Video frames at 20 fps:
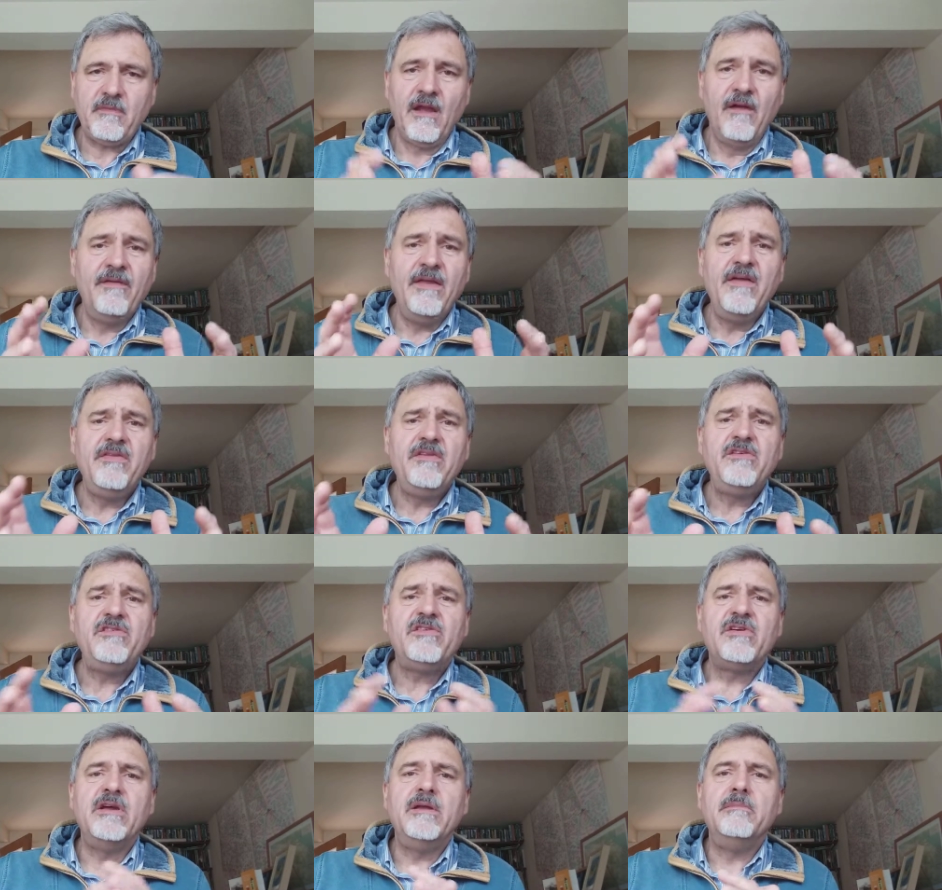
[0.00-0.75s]
And then the
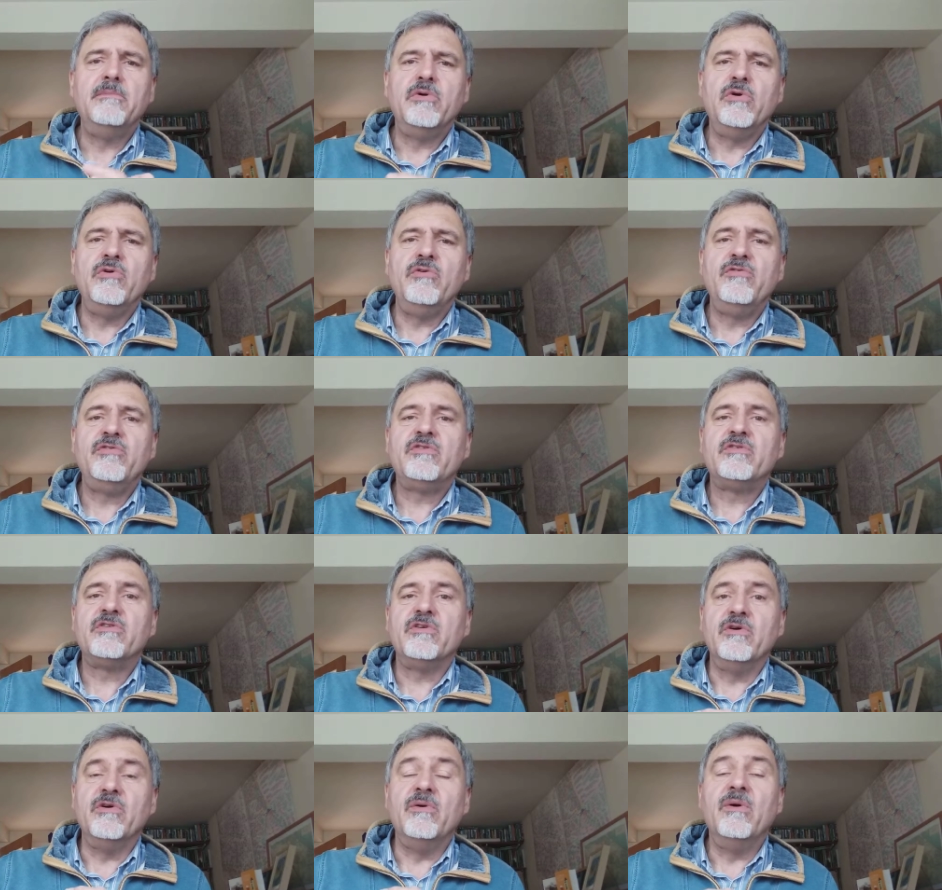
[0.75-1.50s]
scene moves
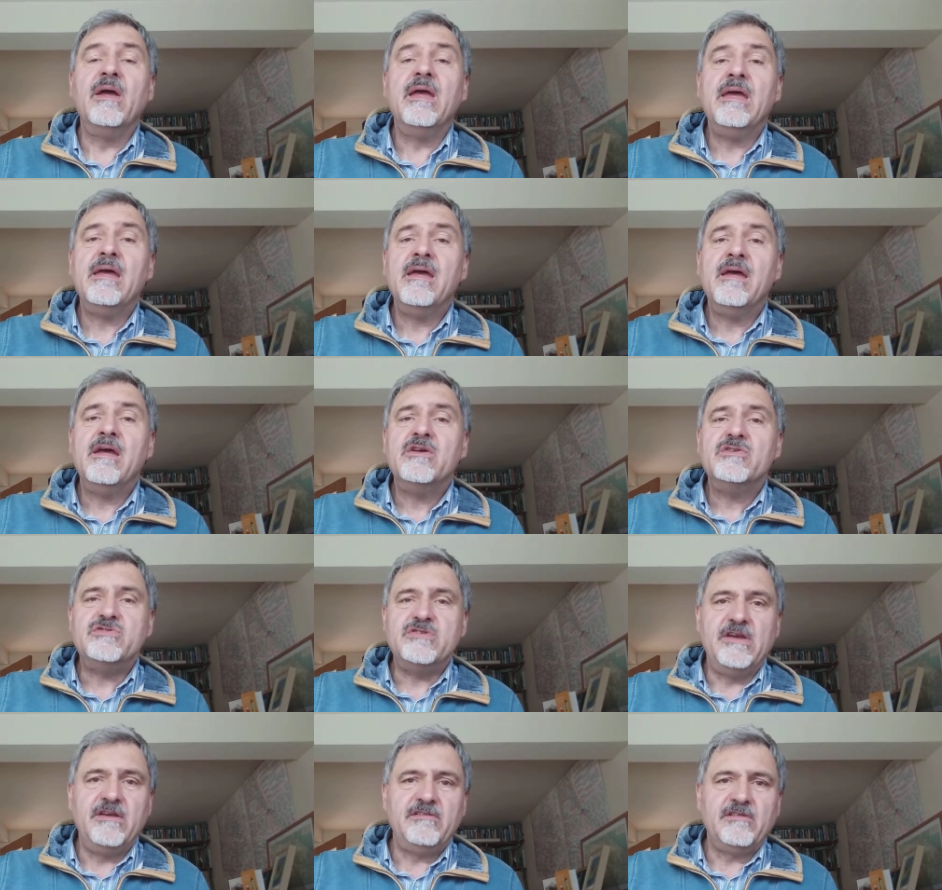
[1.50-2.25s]
to
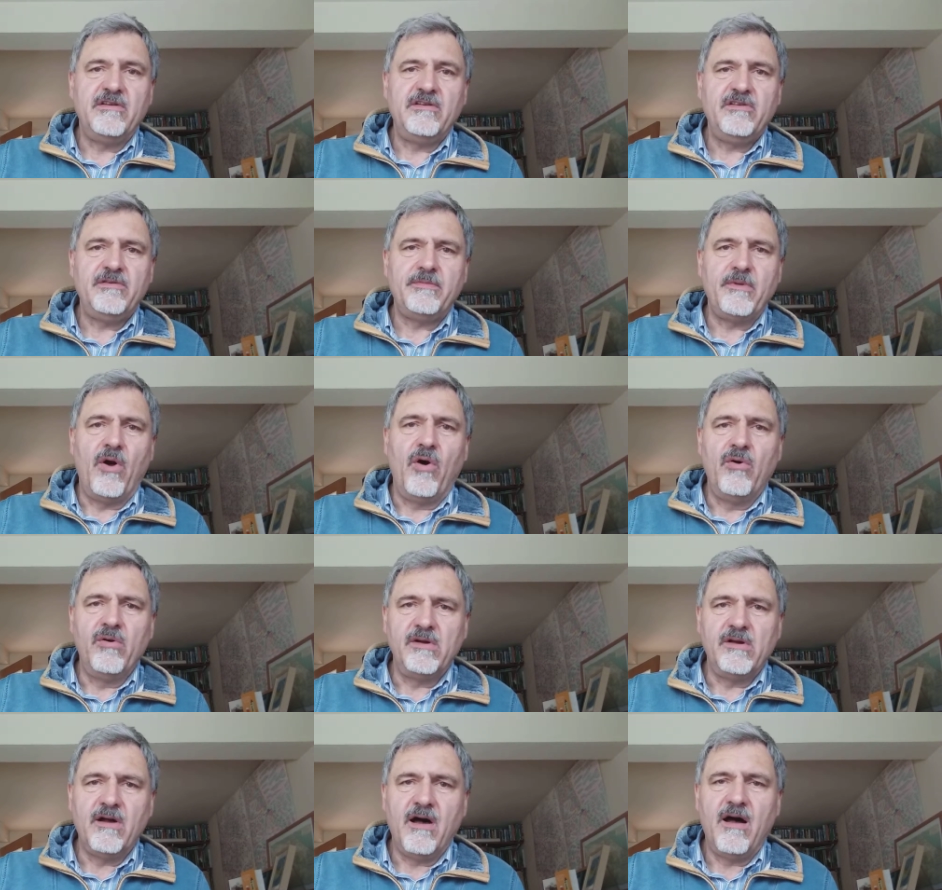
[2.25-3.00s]
Jesus
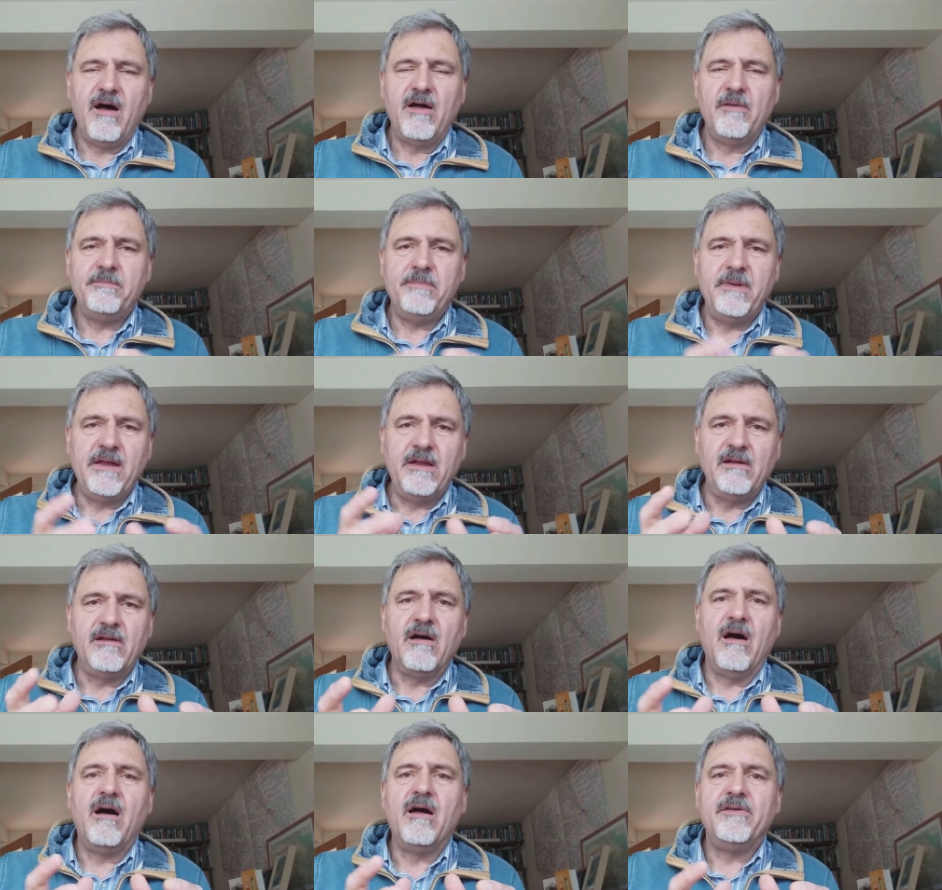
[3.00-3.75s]
on guard,
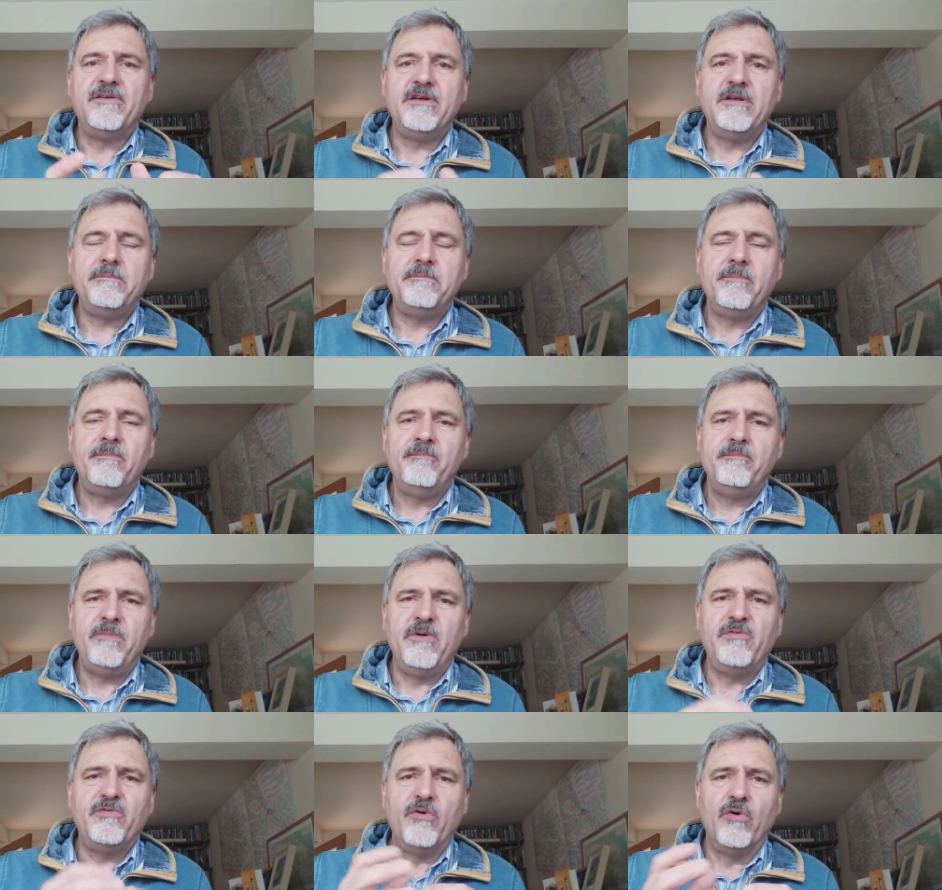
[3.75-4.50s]
being guarded
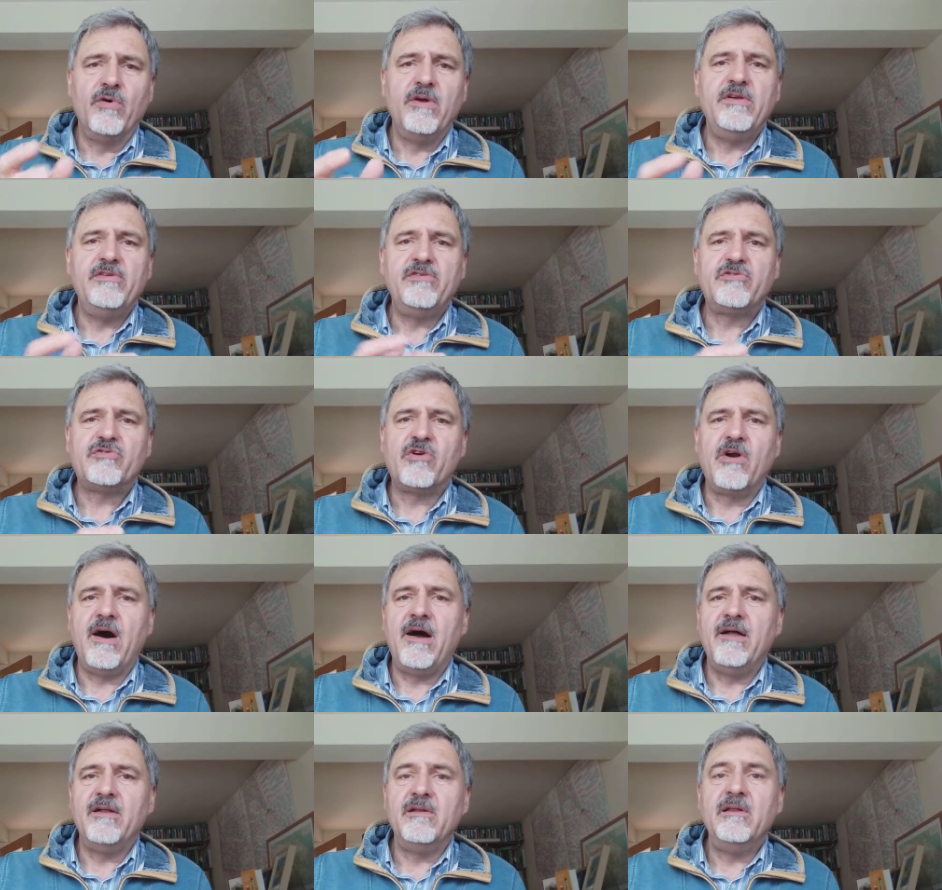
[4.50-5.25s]
before his
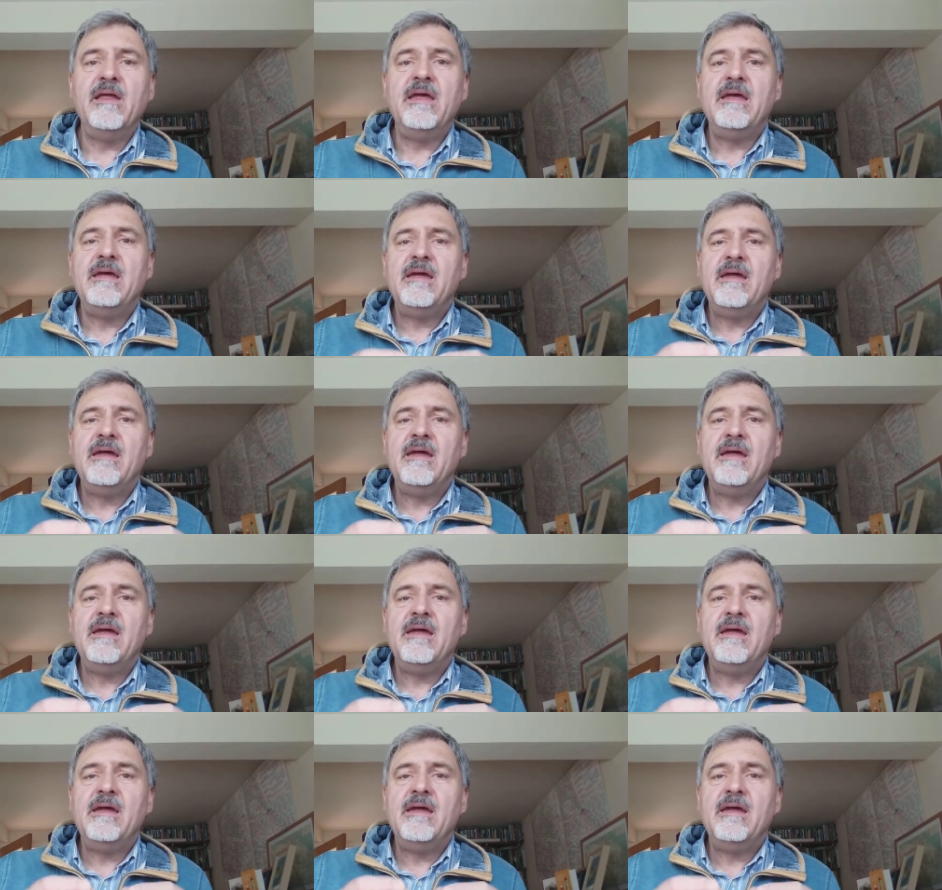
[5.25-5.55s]
trial,